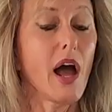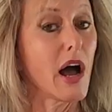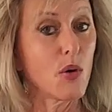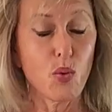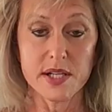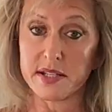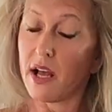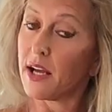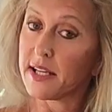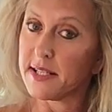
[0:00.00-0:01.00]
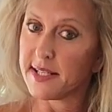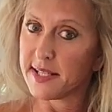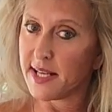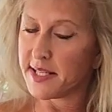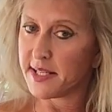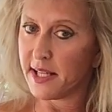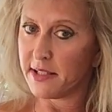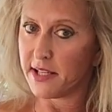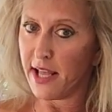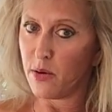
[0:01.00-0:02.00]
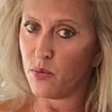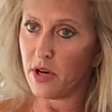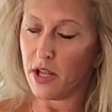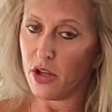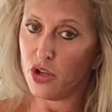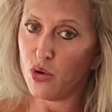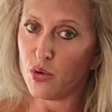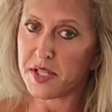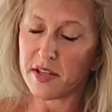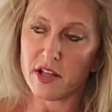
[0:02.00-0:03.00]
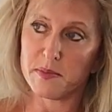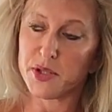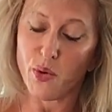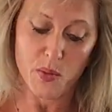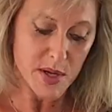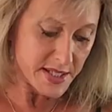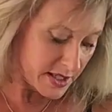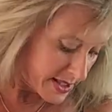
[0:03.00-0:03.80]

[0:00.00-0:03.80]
I was not consistent in using them, so I wasn't